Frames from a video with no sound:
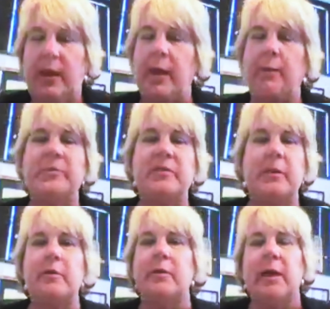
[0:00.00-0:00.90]

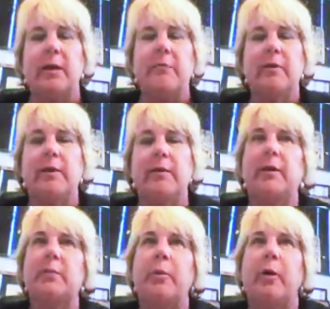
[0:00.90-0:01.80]
Absolutely, and I really
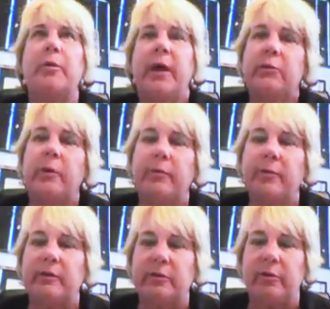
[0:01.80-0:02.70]
think, Paul, that's one of
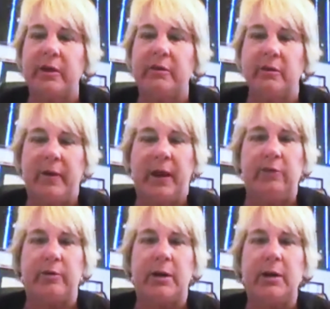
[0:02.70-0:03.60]
the strengths of
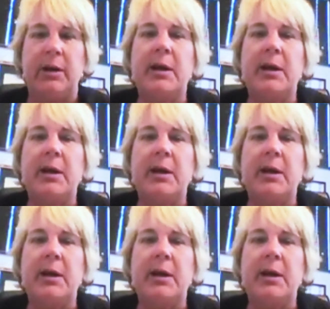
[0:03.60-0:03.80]
ATRI,